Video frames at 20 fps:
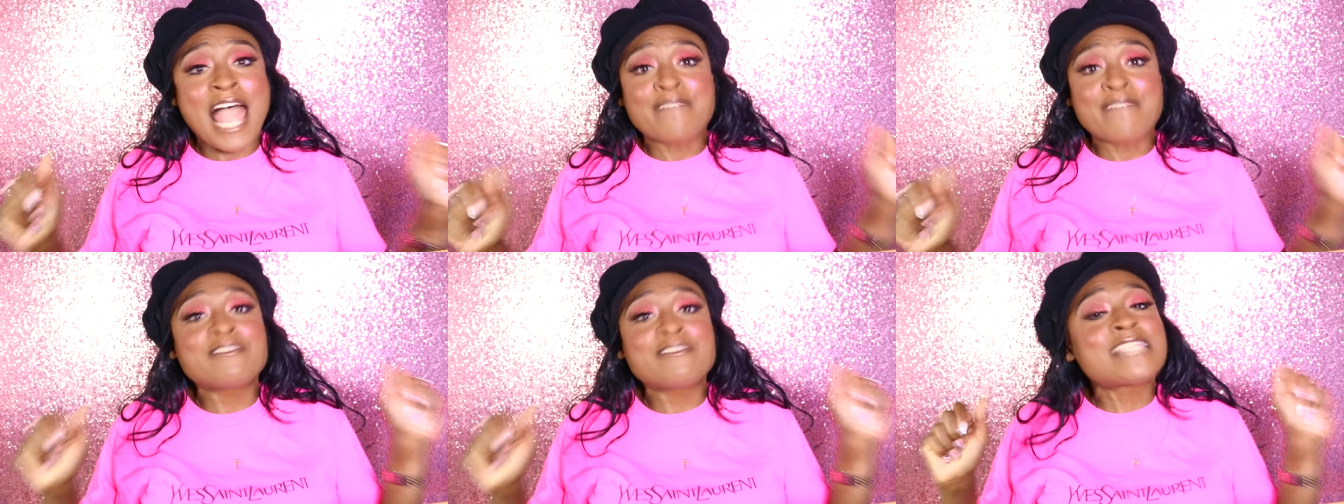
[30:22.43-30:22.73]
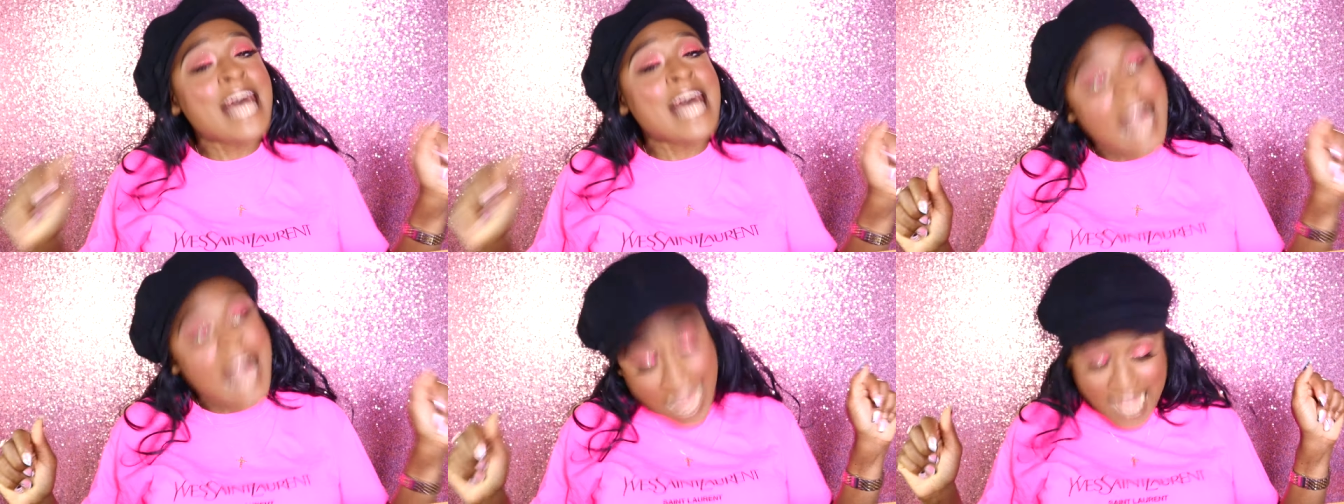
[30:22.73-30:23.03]

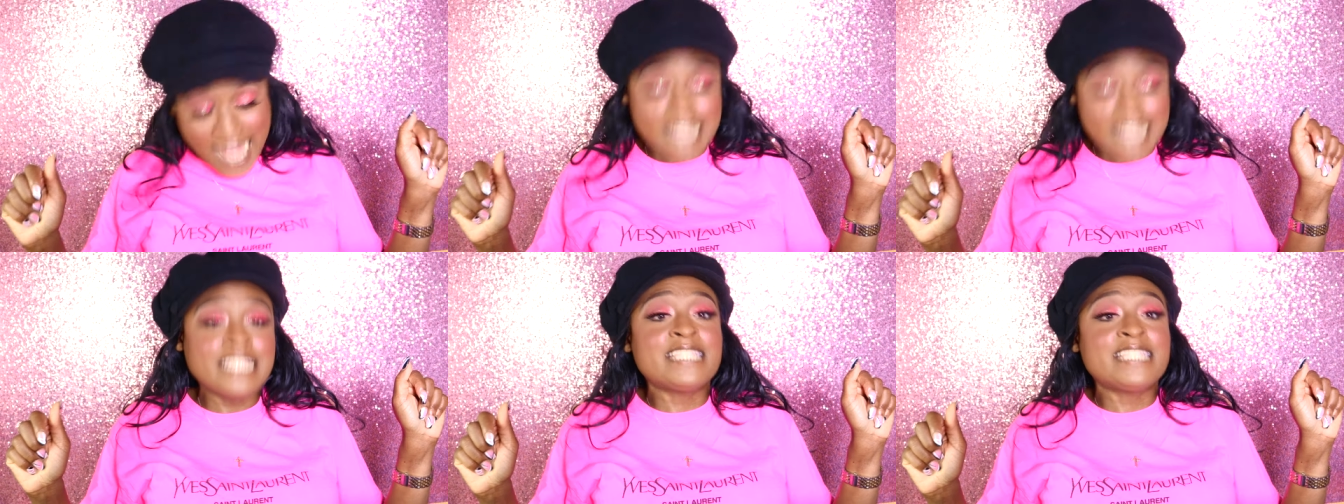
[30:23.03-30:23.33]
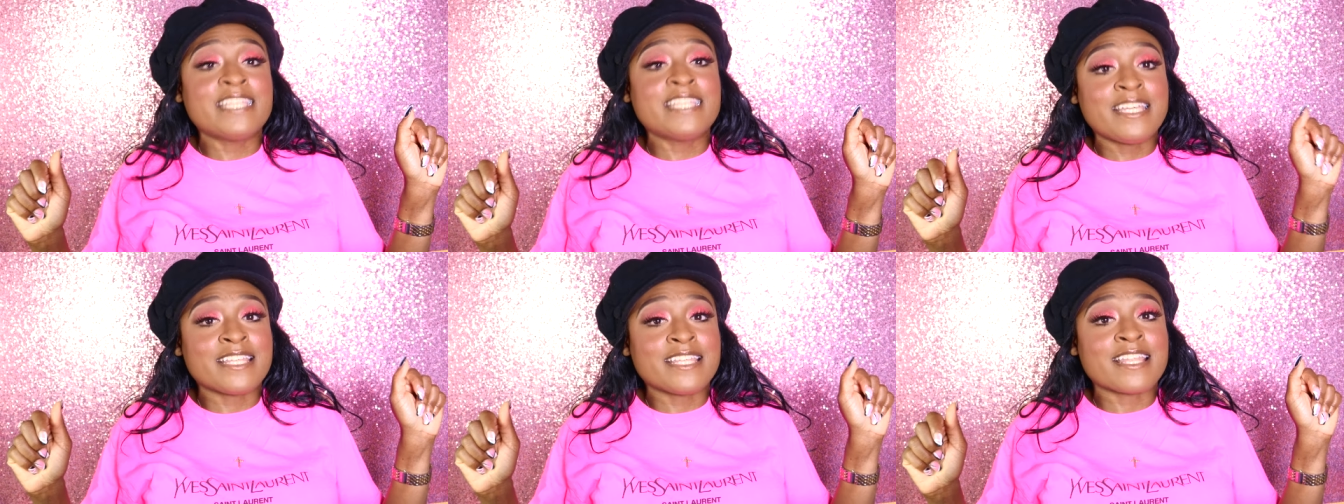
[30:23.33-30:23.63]

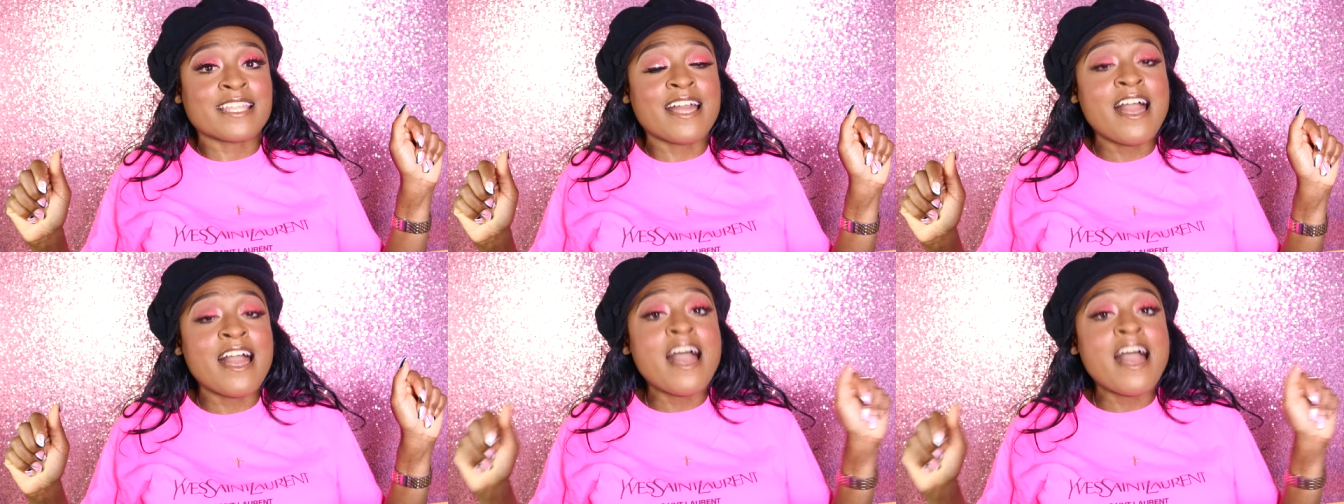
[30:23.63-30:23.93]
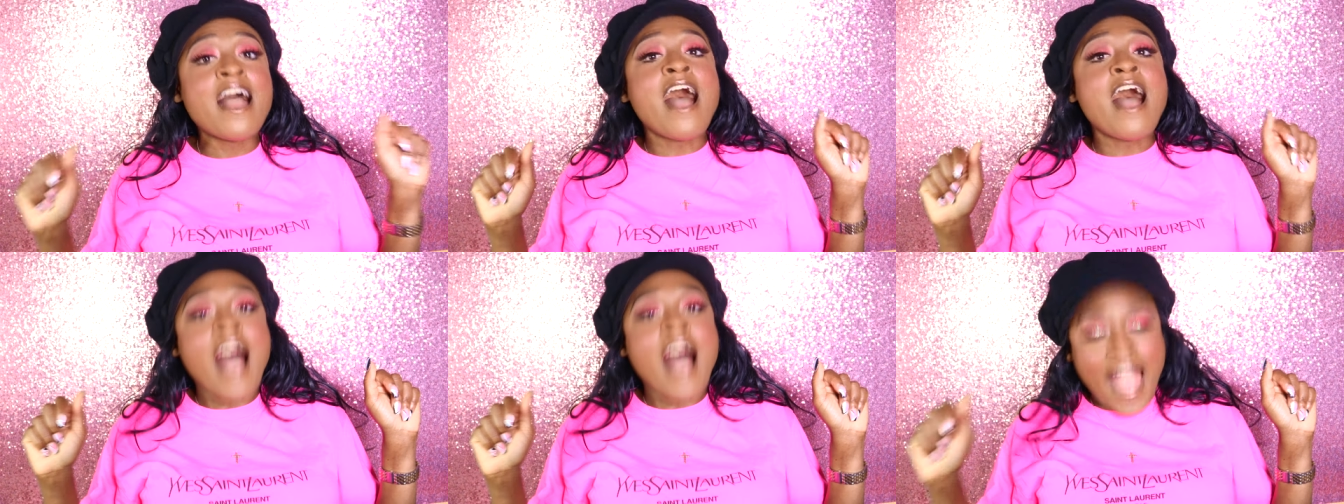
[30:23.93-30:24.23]
advertising,
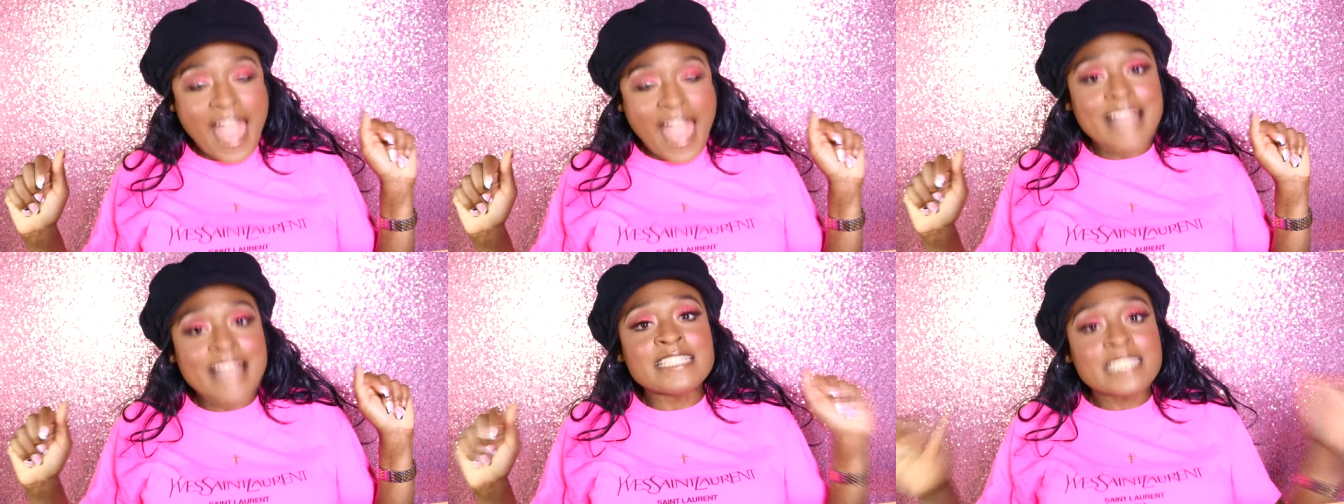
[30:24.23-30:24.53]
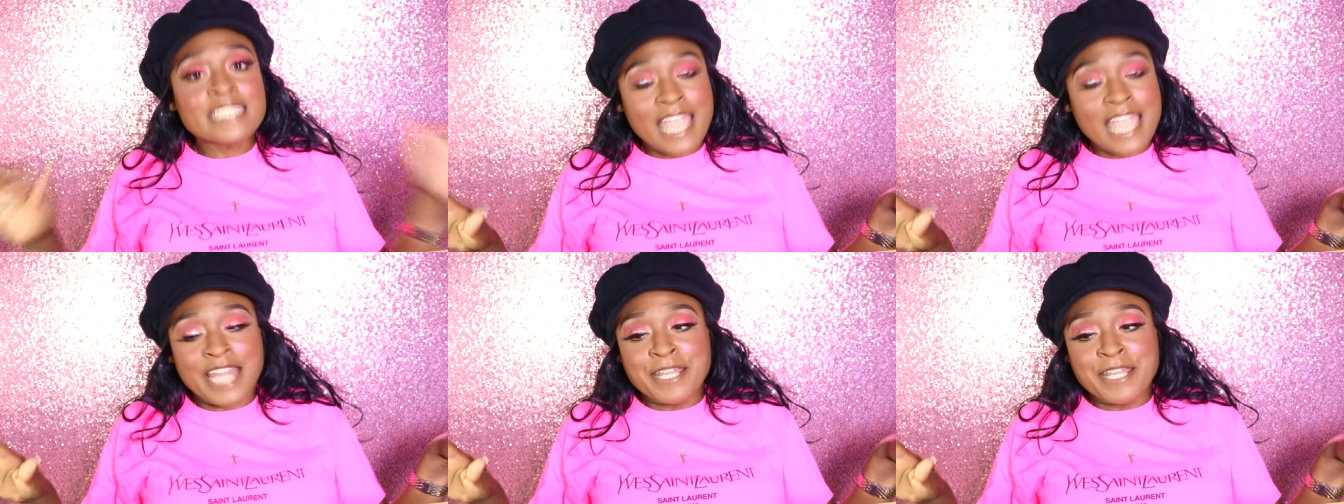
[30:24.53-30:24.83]
I had
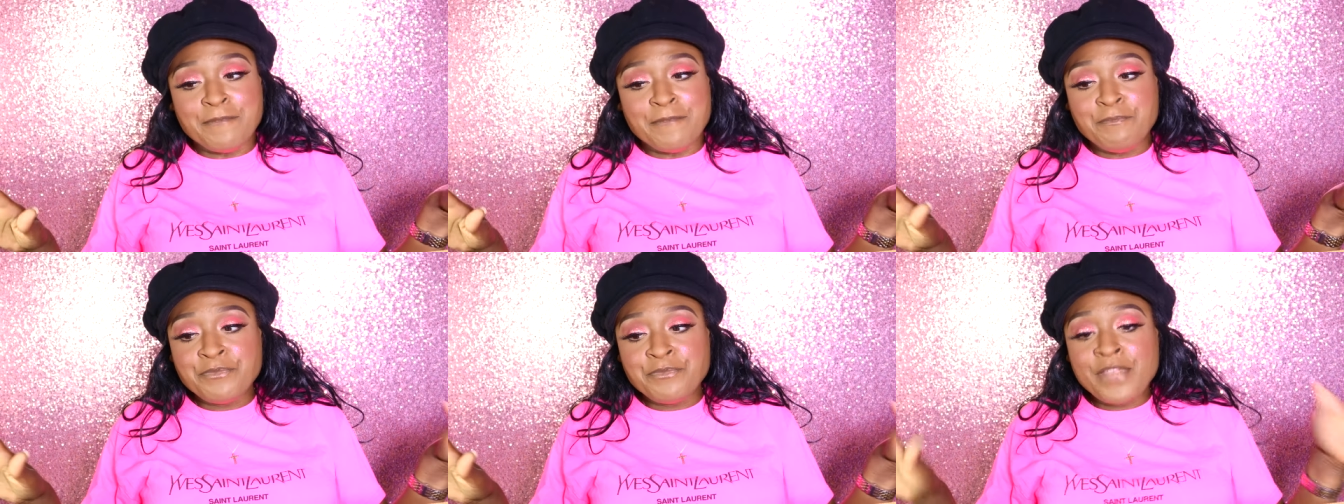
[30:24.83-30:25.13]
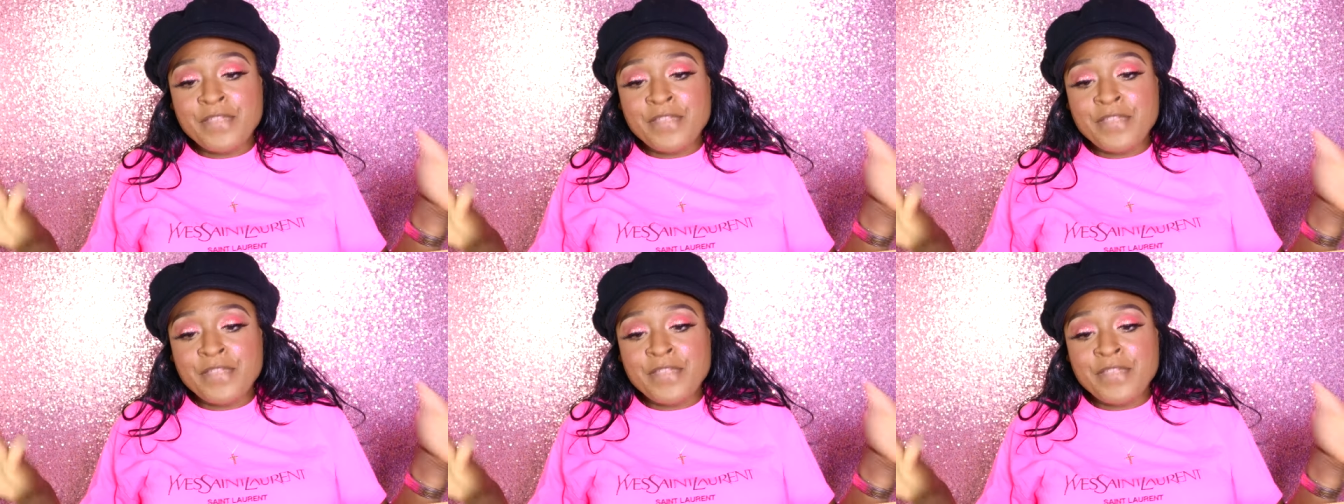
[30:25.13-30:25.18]
to get it.